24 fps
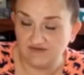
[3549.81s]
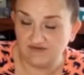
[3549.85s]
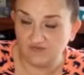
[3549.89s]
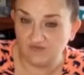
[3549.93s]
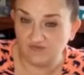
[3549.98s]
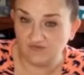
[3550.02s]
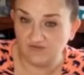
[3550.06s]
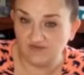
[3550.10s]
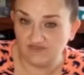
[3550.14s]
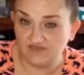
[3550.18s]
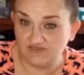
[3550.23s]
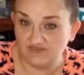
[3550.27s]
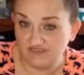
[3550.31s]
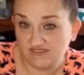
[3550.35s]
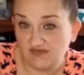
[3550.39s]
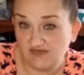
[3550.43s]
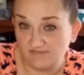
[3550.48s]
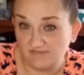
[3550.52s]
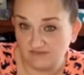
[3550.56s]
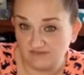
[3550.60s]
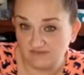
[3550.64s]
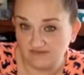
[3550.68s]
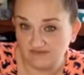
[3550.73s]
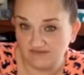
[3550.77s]
while you're
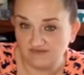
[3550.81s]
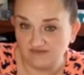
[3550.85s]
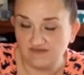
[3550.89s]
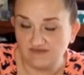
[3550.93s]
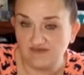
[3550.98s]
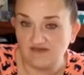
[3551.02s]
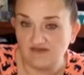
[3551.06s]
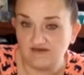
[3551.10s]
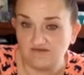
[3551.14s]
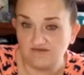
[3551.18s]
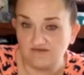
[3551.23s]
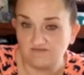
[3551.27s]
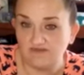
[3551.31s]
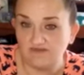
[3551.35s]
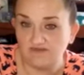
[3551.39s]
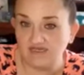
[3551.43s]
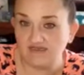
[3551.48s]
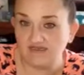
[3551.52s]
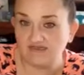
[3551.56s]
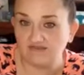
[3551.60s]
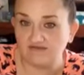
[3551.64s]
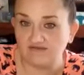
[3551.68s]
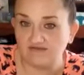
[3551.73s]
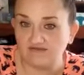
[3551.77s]
stopping.
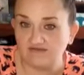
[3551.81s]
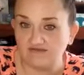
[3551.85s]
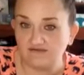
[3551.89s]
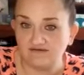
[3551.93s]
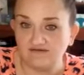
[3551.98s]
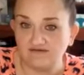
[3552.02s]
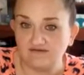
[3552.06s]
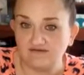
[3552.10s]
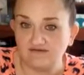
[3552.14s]
And